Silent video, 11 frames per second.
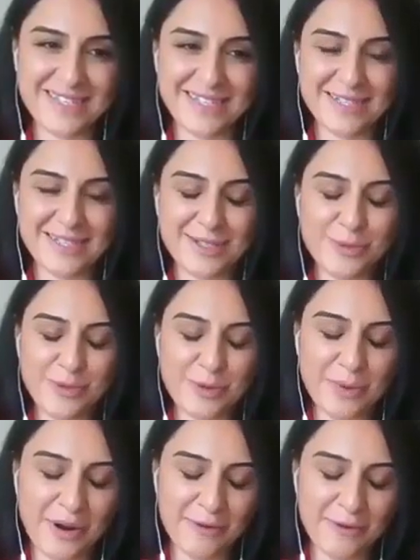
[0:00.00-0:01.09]
super
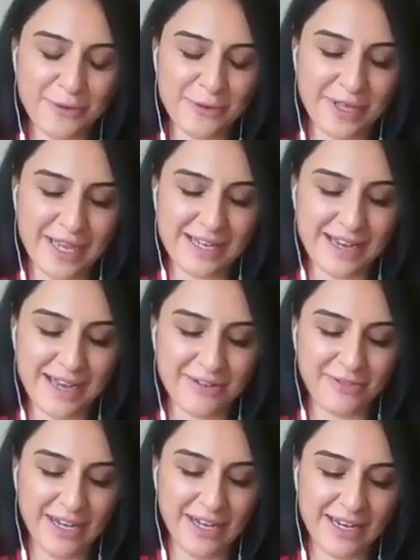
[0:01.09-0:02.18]
powerful, and I
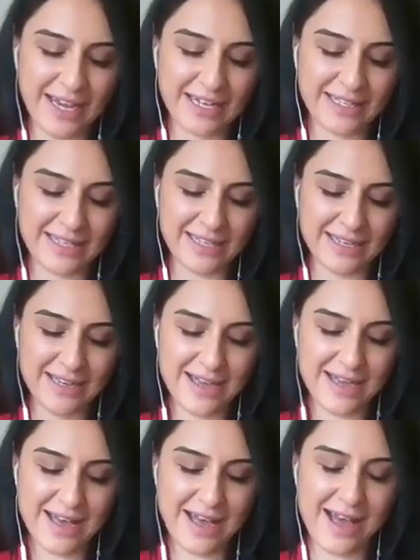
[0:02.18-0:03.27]
really like the
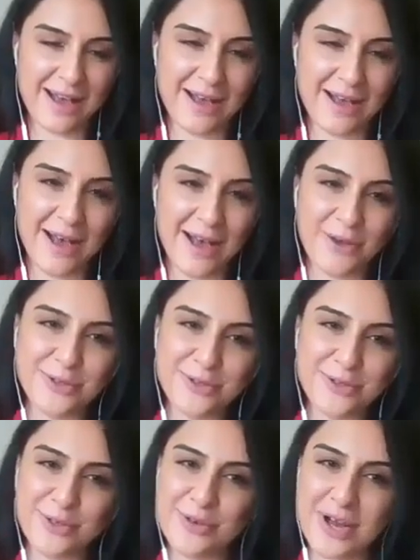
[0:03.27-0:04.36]
how you
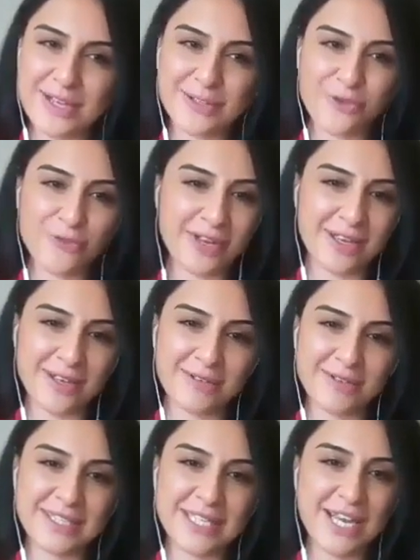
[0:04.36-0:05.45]
took us through the
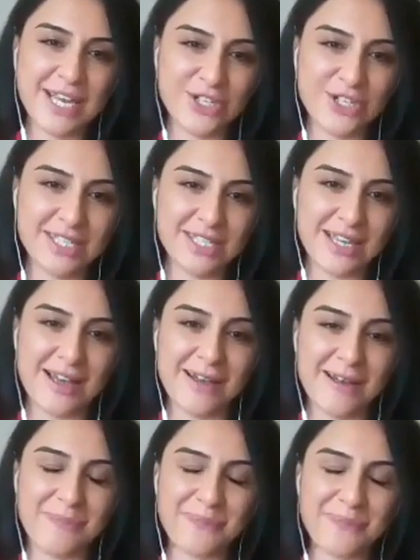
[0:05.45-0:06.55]
stages.
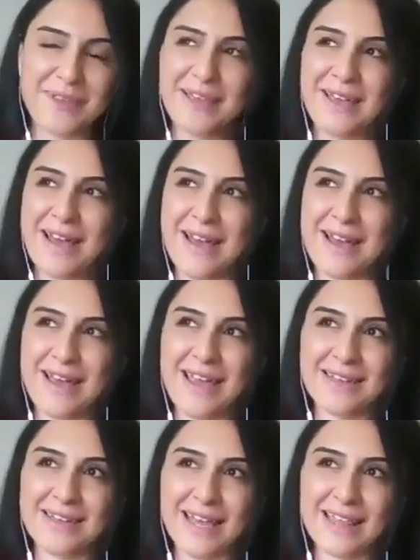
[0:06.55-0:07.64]

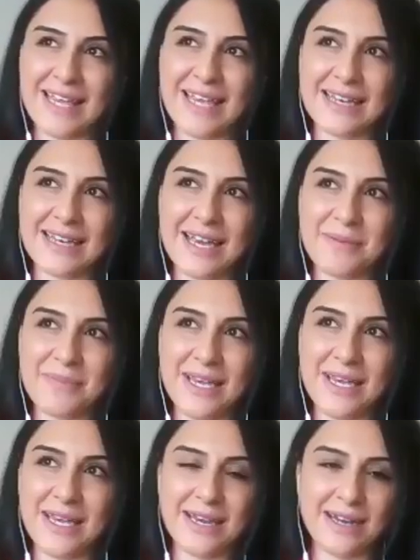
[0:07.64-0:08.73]
And I think it can be